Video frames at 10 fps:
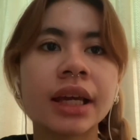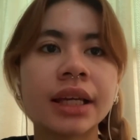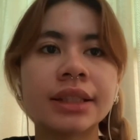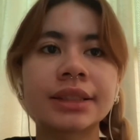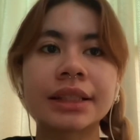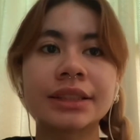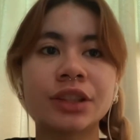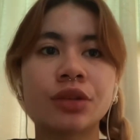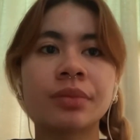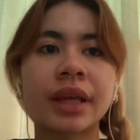It's
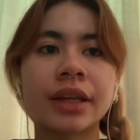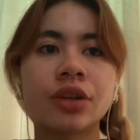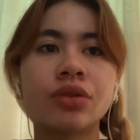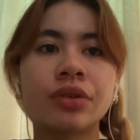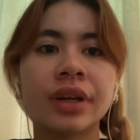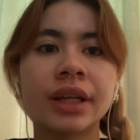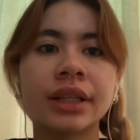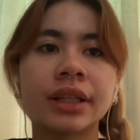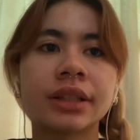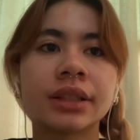assumed that during
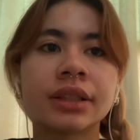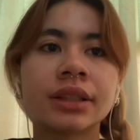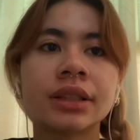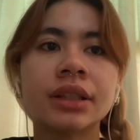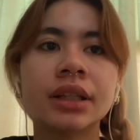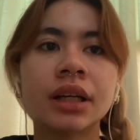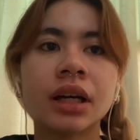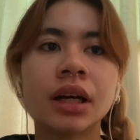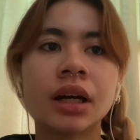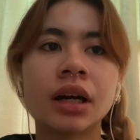the
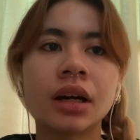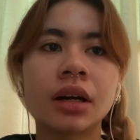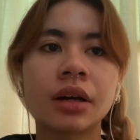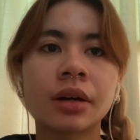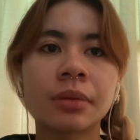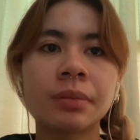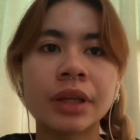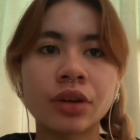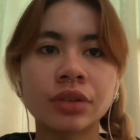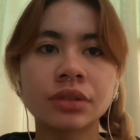
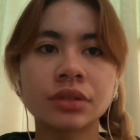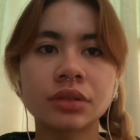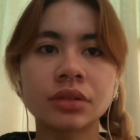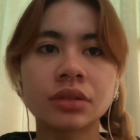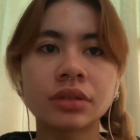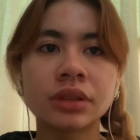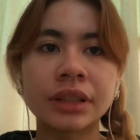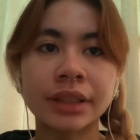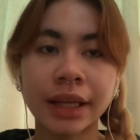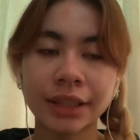beyond the
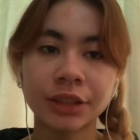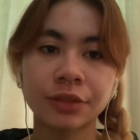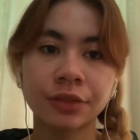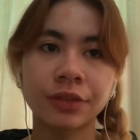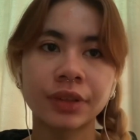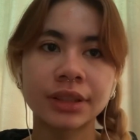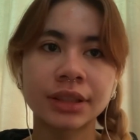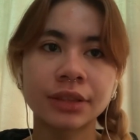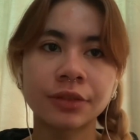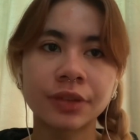next
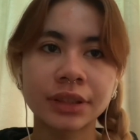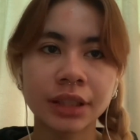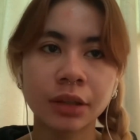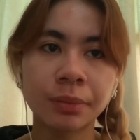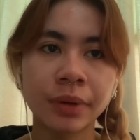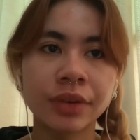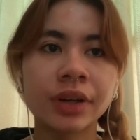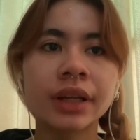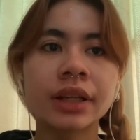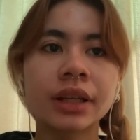fiscal
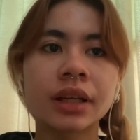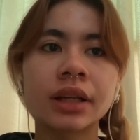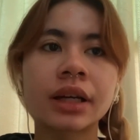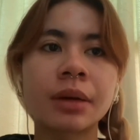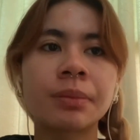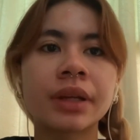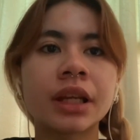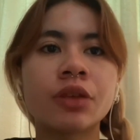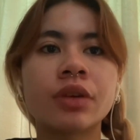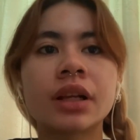period, a
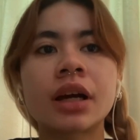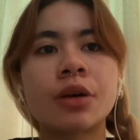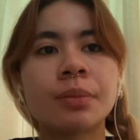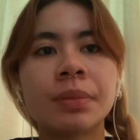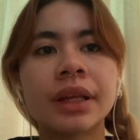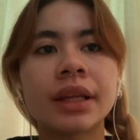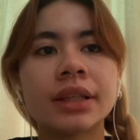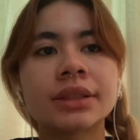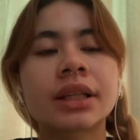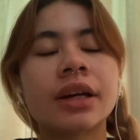company will complete
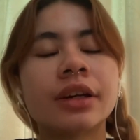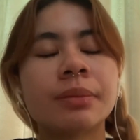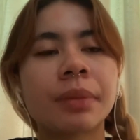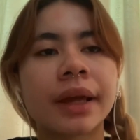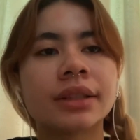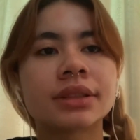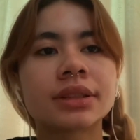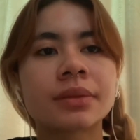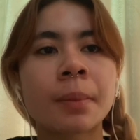its current plans.